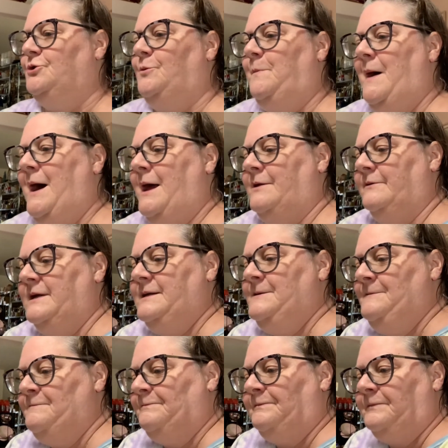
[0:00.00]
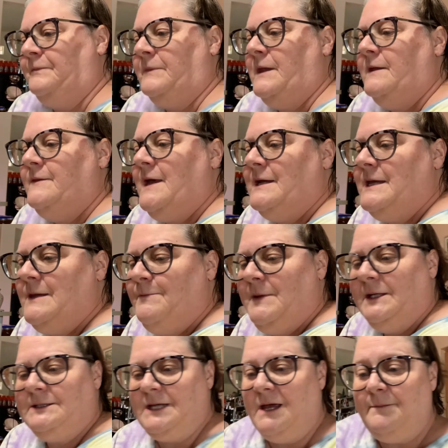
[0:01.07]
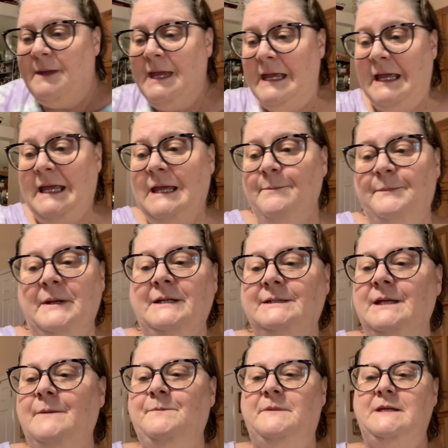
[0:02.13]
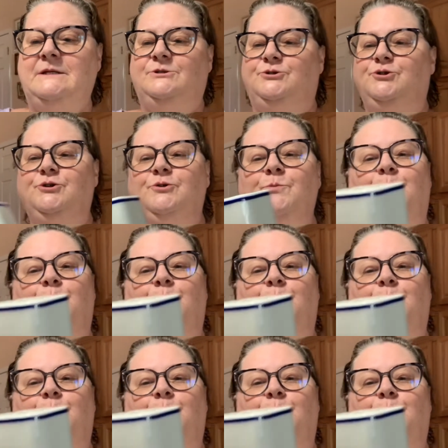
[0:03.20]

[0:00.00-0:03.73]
pottery, that he picked up. He picked up these 2